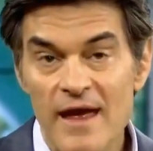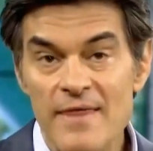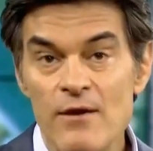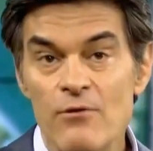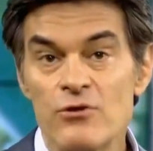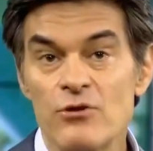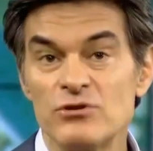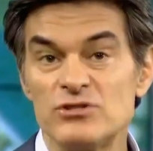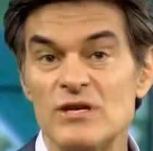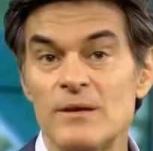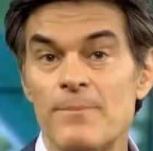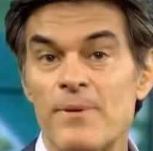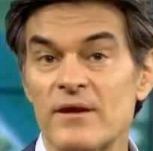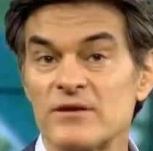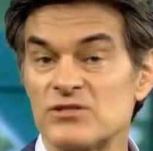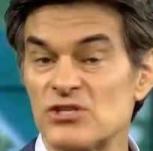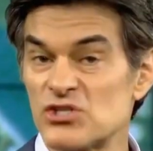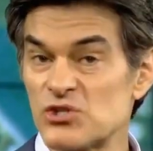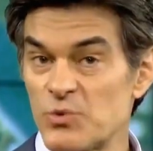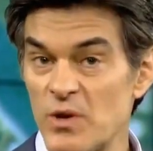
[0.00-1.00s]
And they were using it
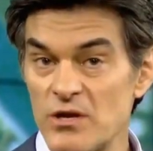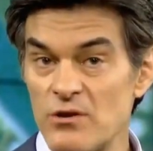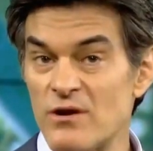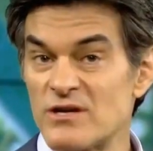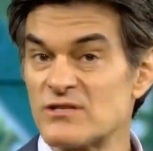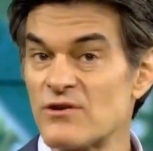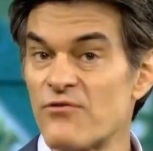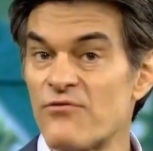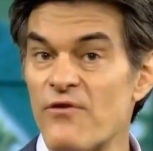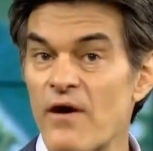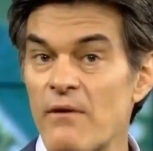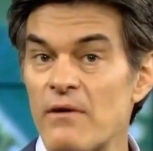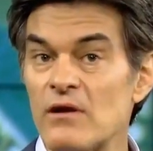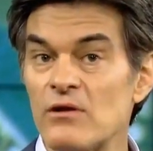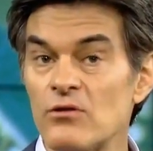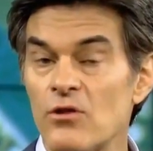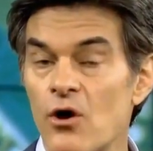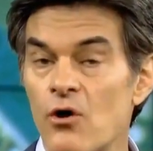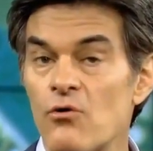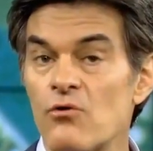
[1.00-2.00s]
because this sweetener has a
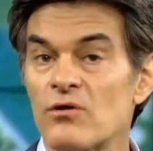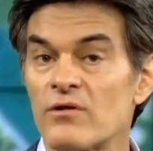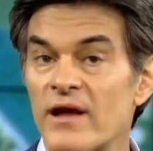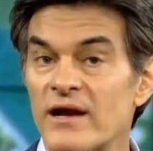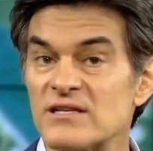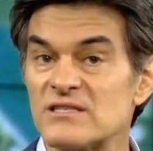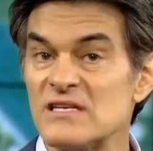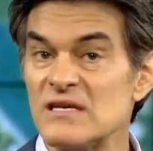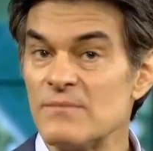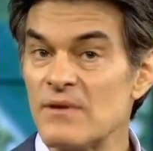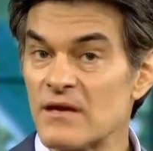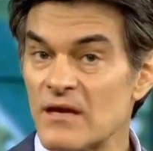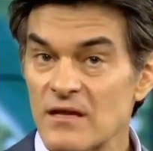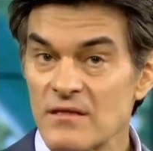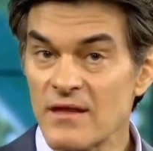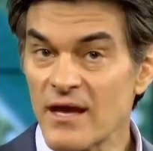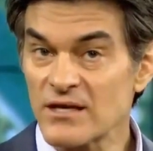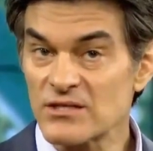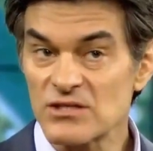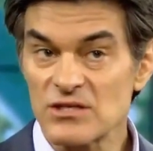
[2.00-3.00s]
very low
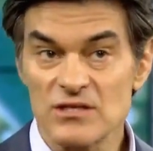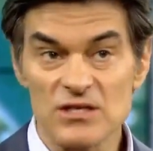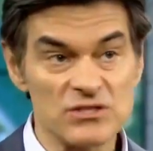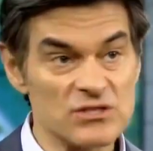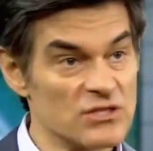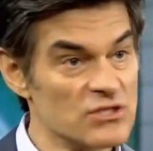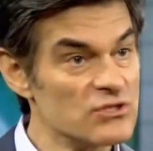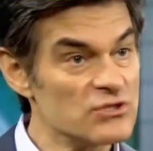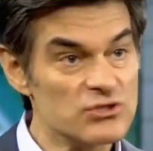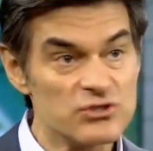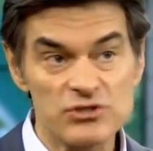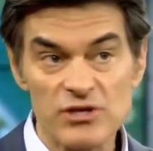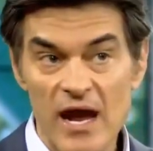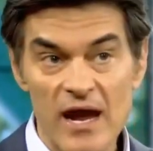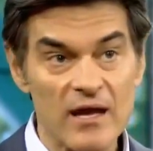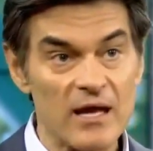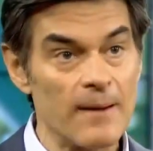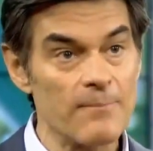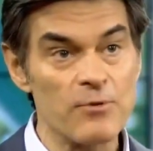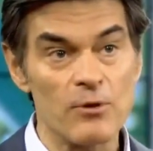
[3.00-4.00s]
glycemic index. It just doesn't
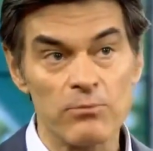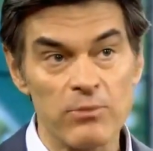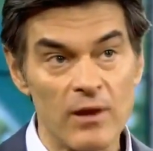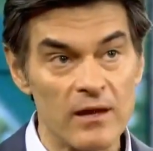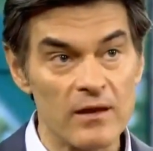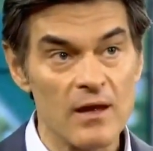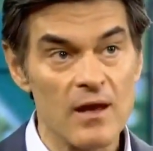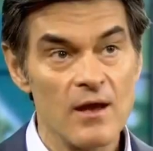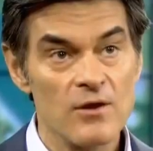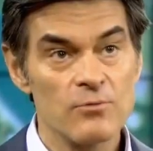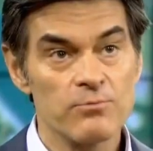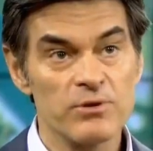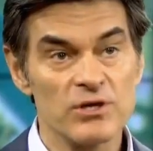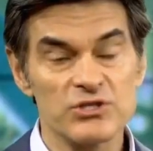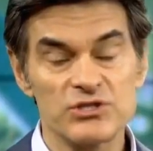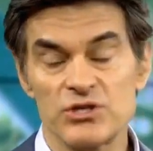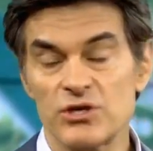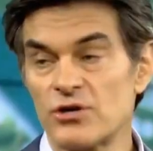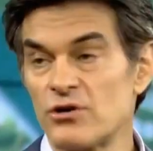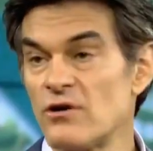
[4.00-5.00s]
jack up your blood,
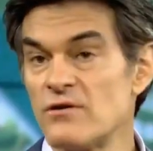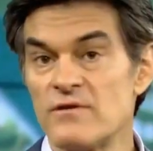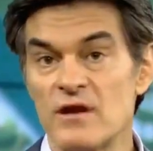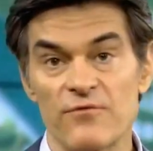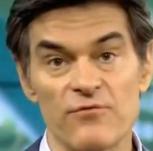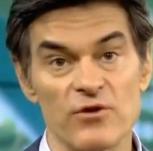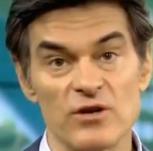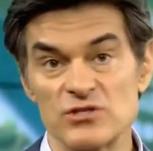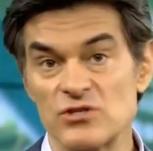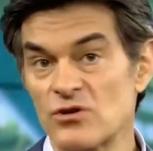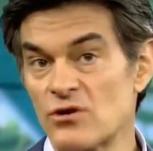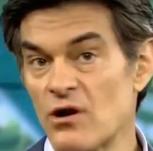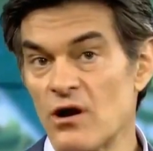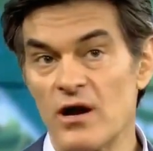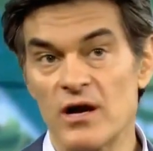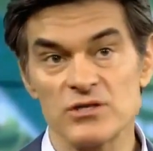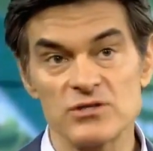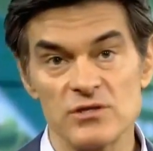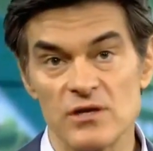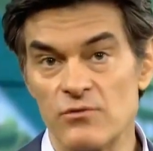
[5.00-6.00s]
blood sugar and therefore doesn't
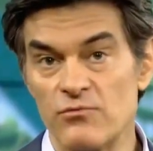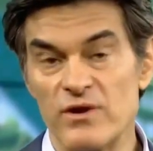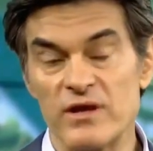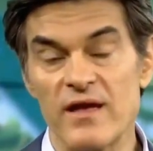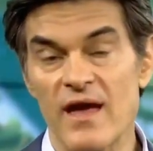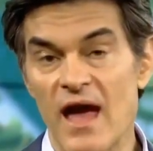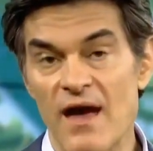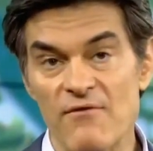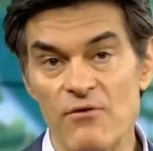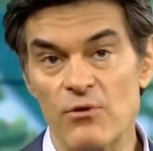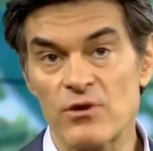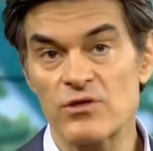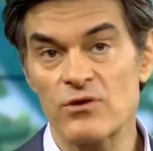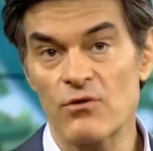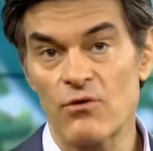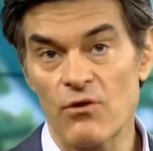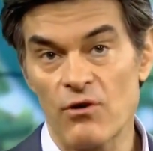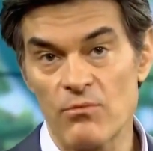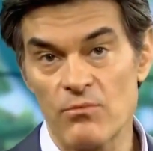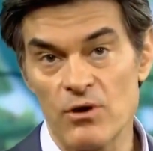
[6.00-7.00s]
cause and wreak havoc
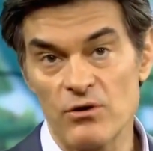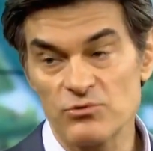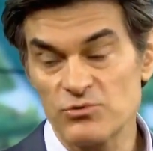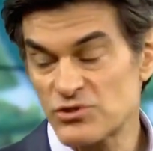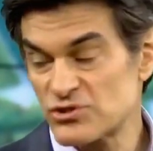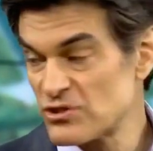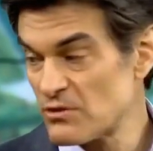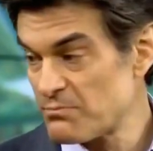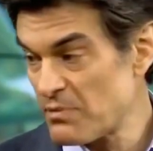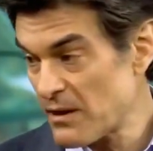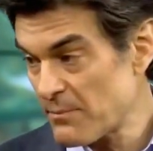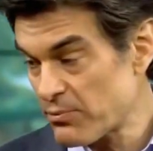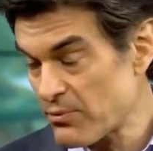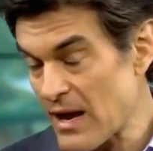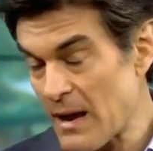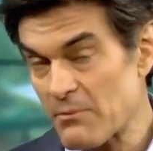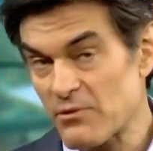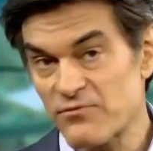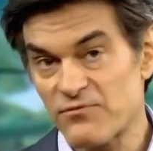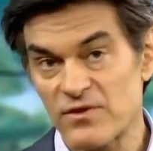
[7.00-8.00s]
with your hormones, which is a big
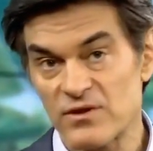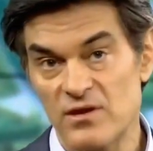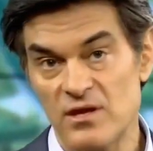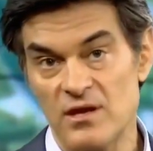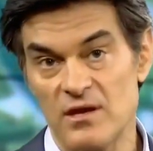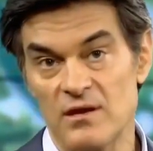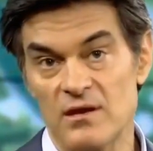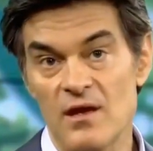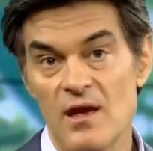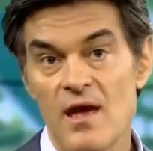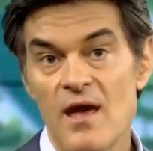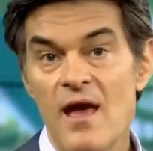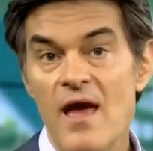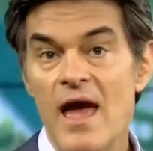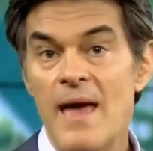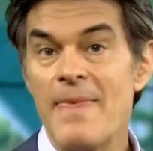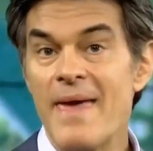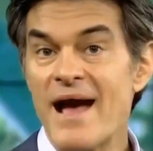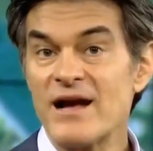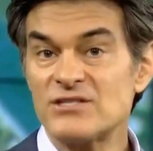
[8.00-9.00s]
problem with fatigue.
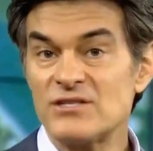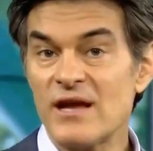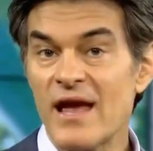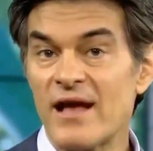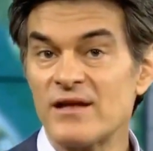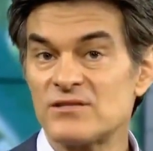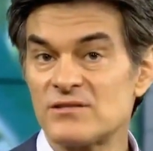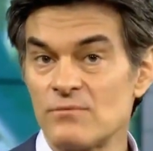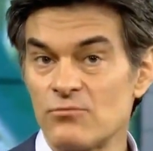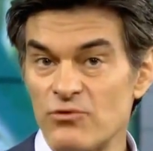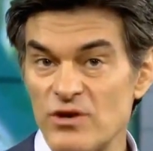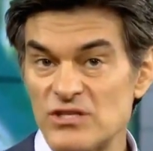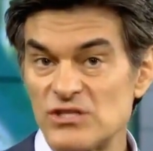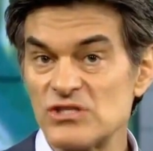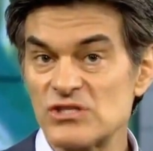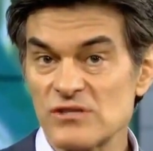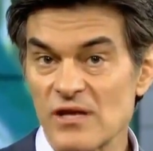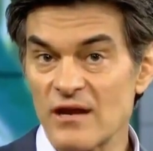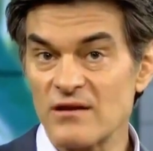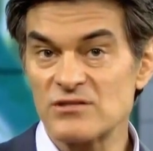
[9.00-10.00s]
And they actually had some
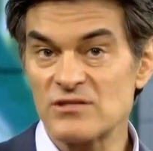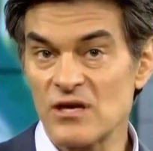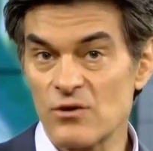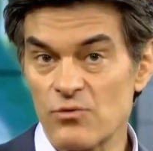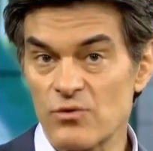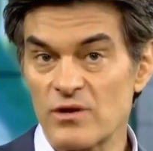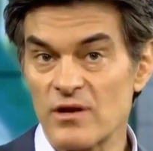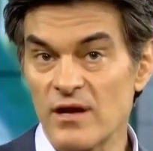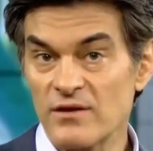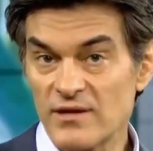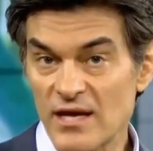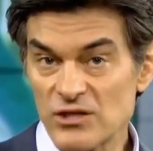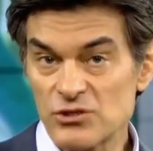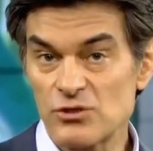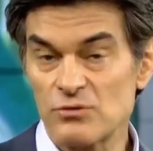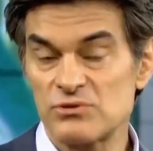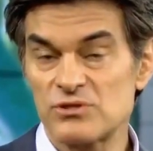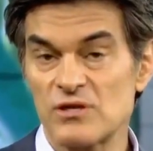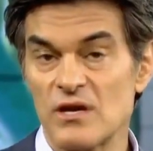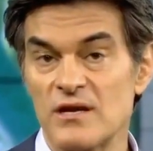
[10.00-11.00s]
recent studies that were done,
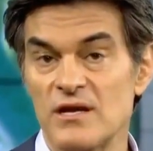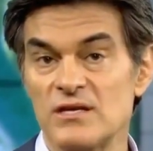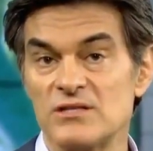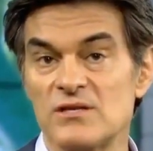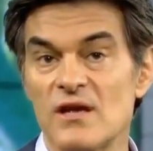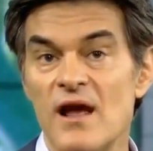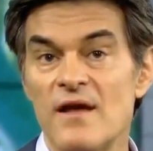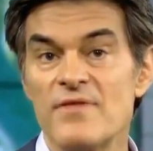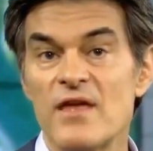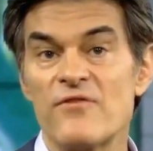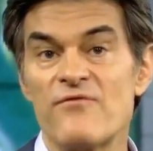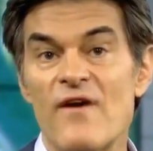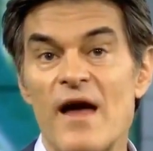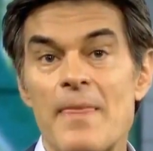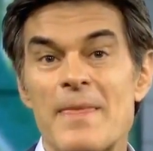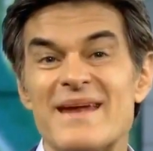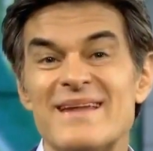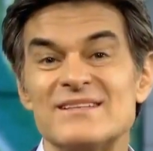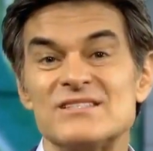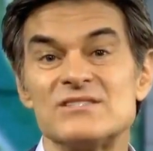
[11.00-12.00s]
test tube studies, that
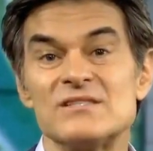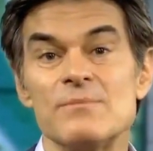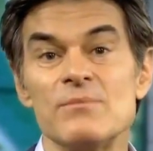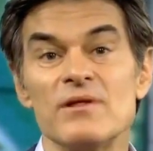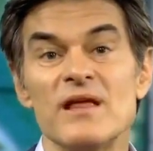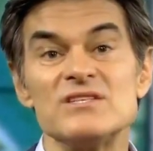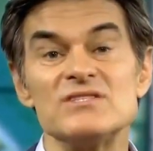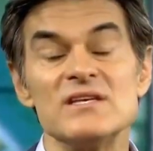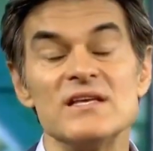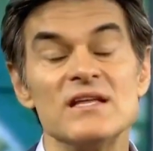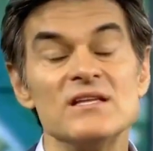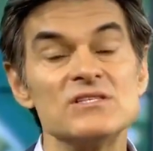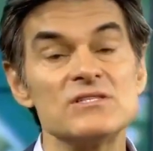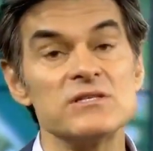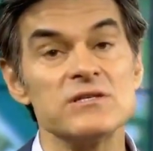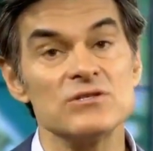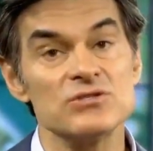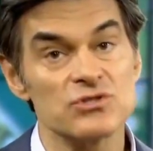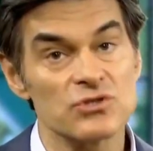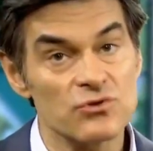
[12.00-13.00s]
found that it stimulates
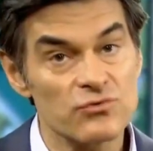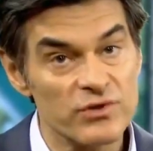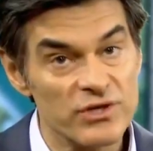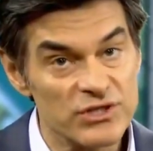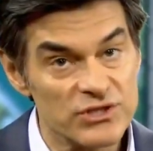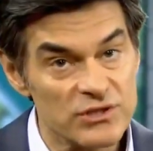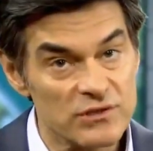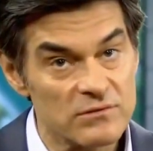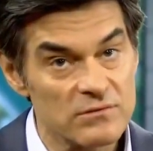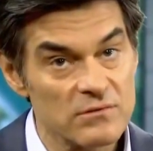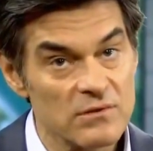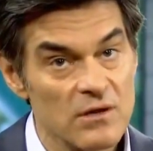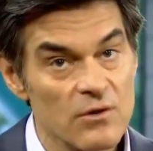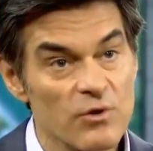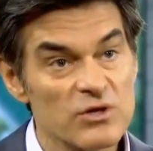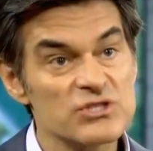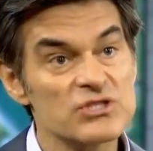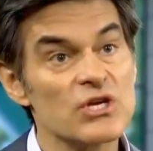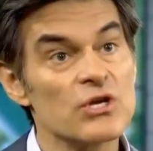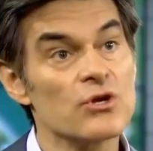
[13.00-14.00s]
insulin secretion,
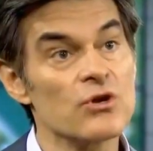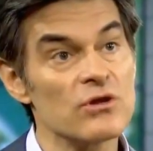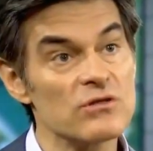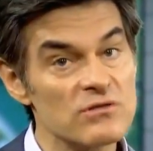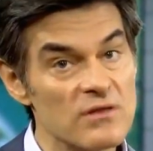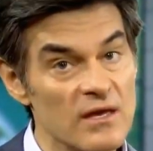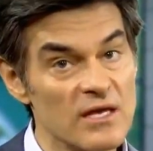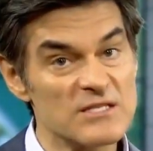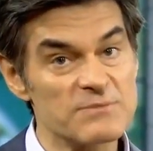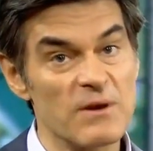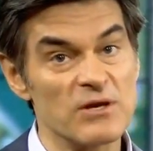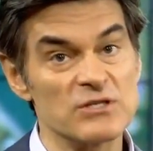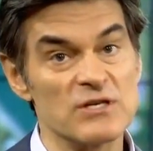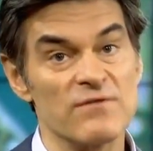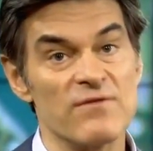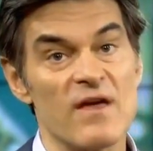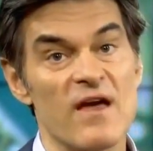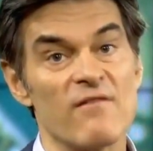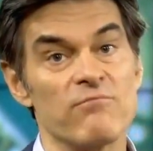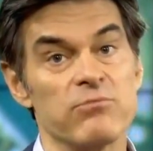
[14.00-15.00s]
which is a good thing,
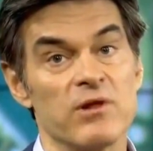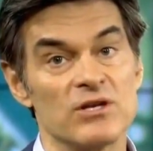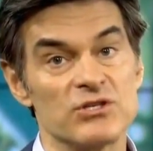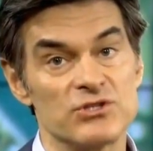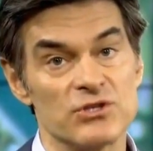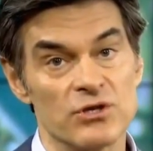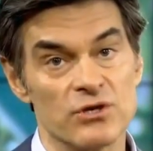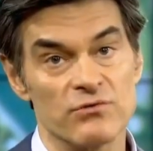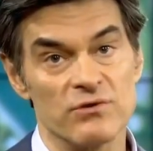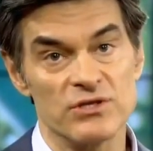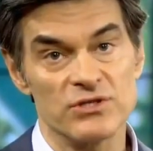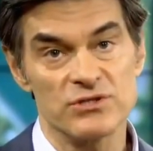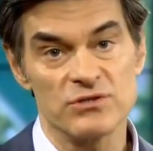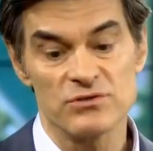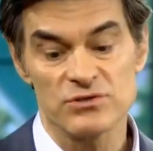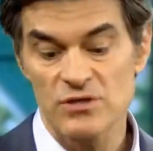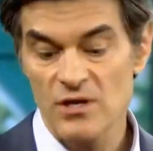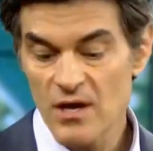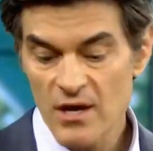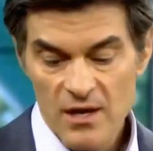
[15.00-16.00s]
especially if you have blood sugar
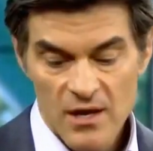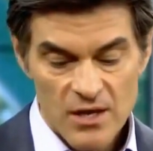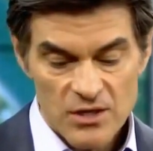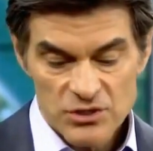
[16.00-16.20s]
issues.